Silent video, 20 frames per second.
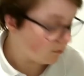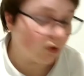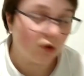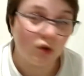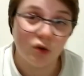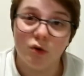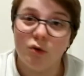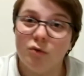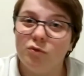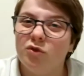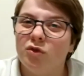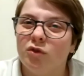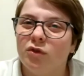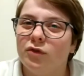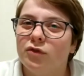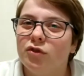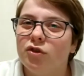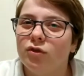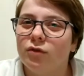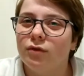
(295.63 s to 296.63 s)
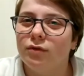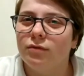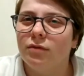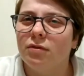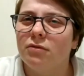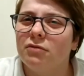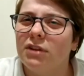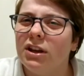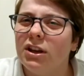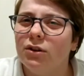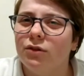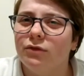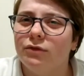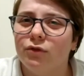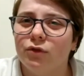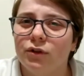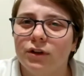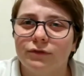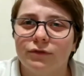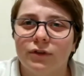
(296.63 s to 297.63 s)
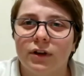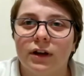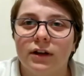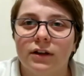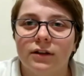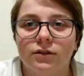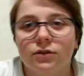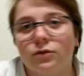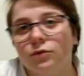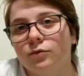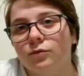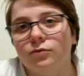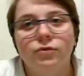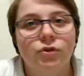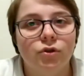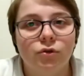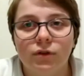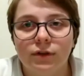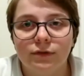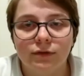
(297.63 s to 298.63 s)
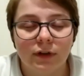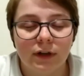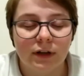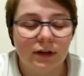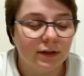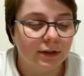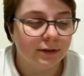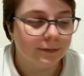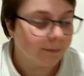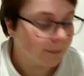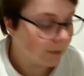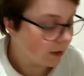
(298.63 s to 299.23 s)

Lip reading: sort of two, three or four different colours, or two different colours,